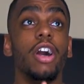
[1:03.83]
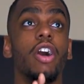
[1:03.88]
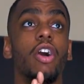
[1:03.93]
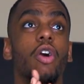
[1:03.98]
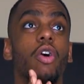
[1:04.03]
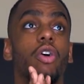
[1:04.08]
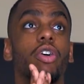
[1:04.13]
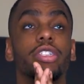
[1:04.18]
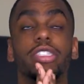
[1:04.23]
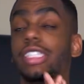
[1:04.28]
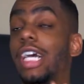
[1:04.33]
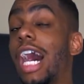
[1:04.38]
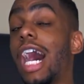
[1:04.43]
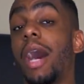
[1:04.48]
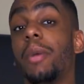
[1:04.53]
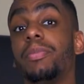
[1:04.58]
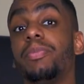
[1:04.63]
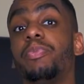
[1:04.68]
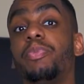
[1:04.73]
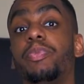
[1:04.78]
on
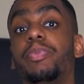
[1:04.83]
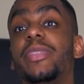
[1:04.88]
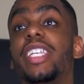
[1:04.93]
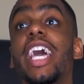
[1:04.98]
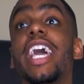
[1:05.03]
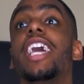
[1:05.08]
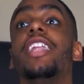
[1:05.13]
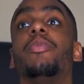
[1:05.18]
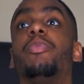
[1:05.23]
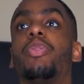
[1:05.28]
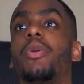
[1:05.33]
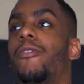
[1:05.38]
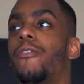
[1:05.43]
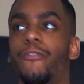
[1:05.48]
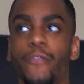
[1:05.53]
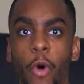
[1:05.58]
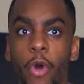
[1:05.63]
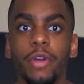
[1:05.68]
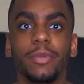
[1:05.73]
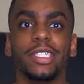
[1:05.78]
top 10
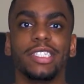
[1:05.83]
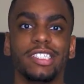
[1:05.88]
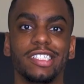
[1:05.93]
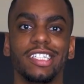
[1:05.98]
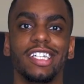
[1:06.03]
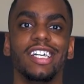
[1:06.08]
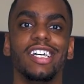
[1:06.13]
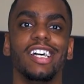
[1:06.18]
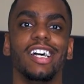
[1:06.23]
performance,